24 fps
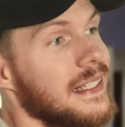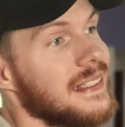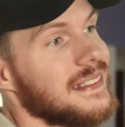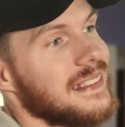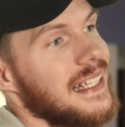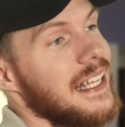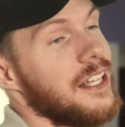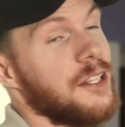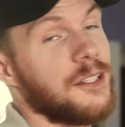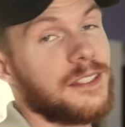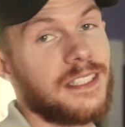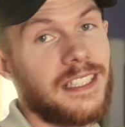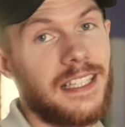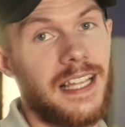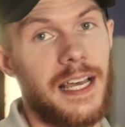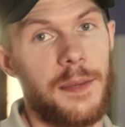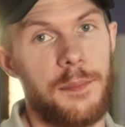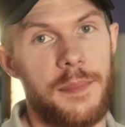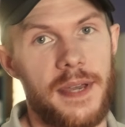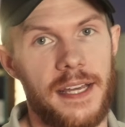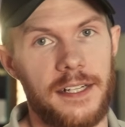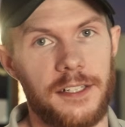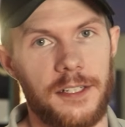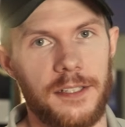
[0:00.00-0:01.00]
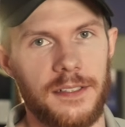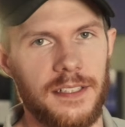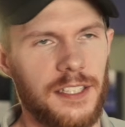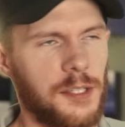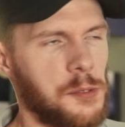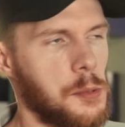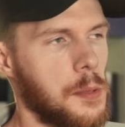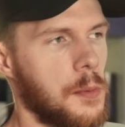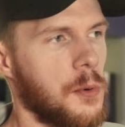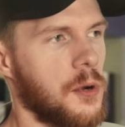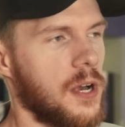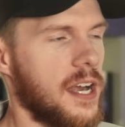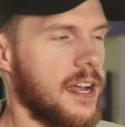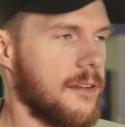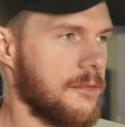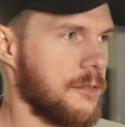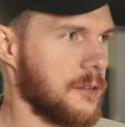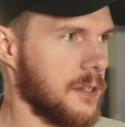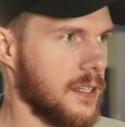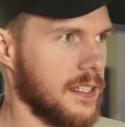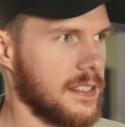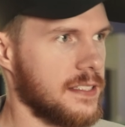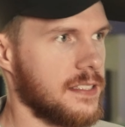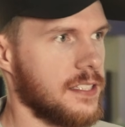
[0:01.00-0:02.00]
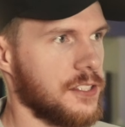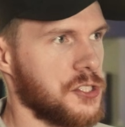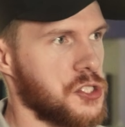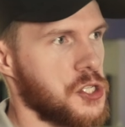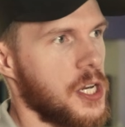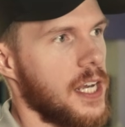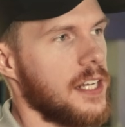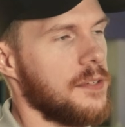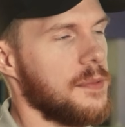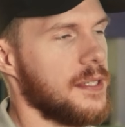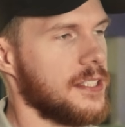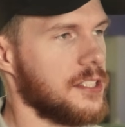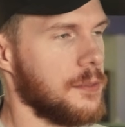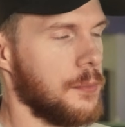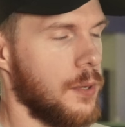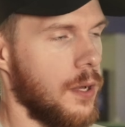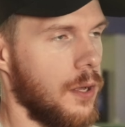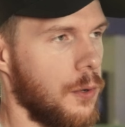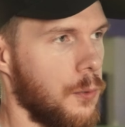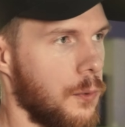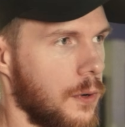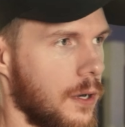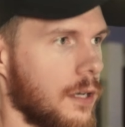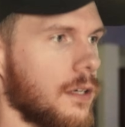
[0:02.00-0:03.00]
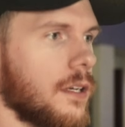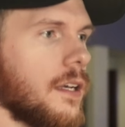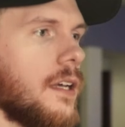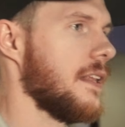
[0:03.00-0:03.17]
That looked a lot better, a little bit more effortless to try to make the ball work.